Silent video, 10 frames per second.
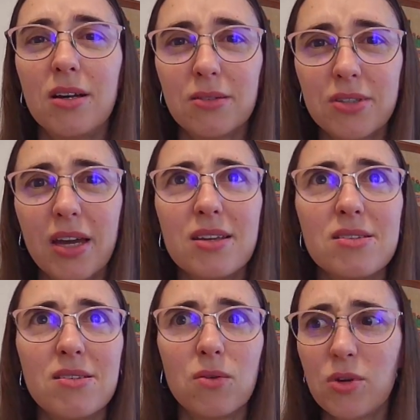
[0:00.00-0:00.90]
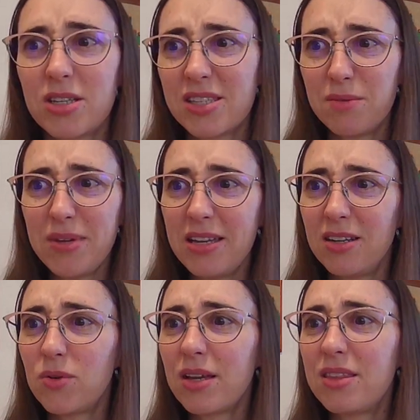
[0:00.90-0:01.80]
Okay, what does it mean?
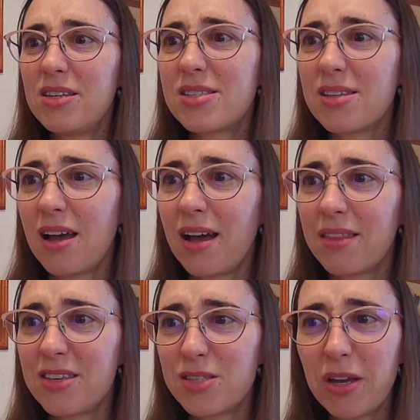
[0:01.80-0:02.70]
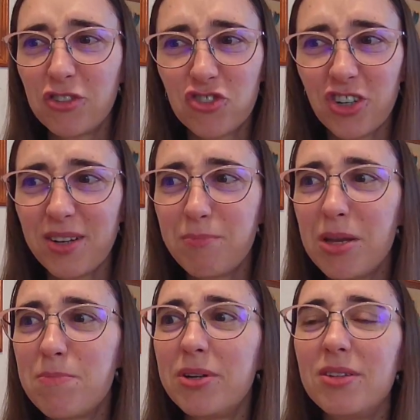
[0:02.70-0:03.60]
Look at this picture,
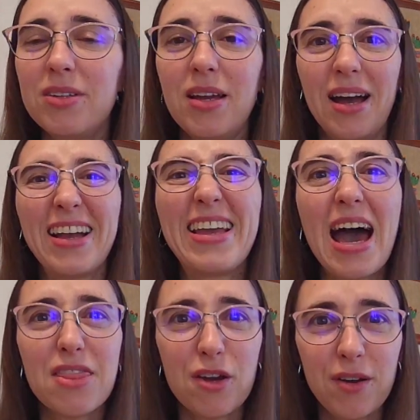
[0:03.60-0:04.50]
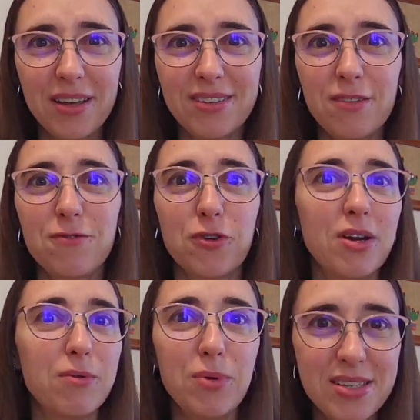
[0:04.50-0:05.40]
people gathering for
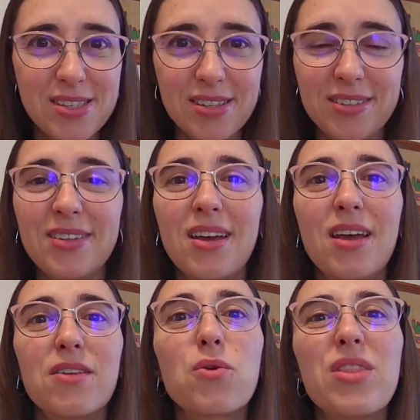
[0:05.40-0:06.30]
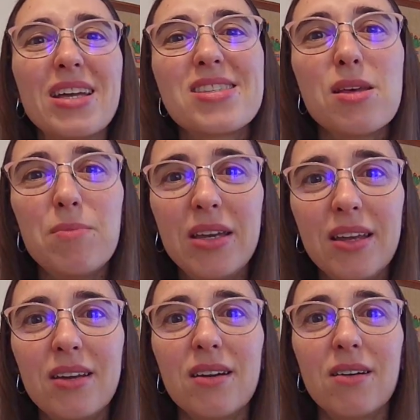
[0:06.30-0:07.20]
a reason. So that's the
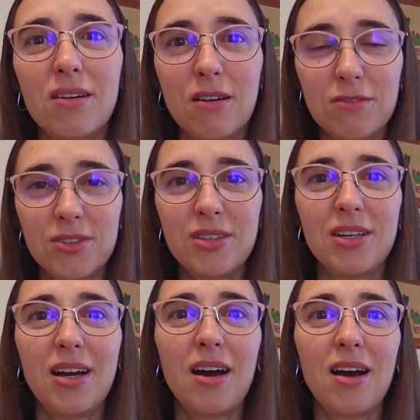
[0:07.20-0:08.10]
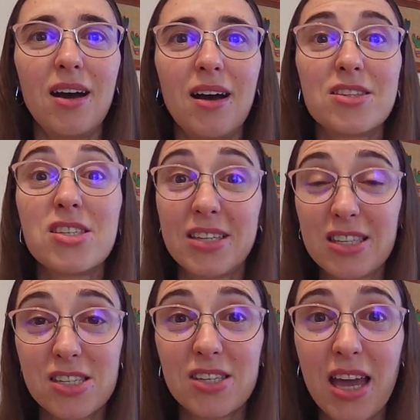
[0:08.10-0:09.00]
meaning of to
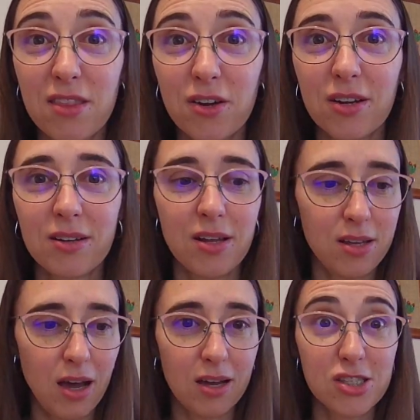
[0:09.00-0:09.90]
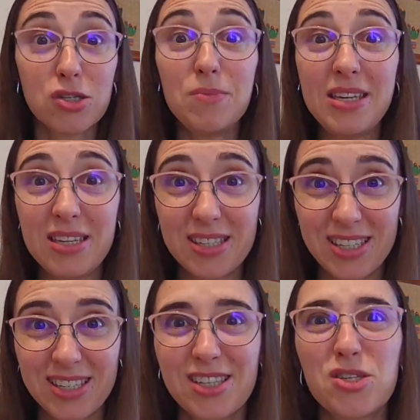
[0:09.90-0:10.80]
get together, to meet,
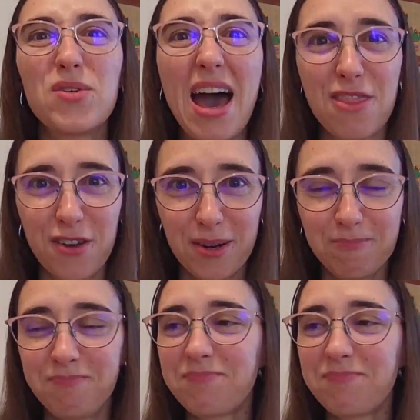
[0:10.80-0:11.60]
to gather.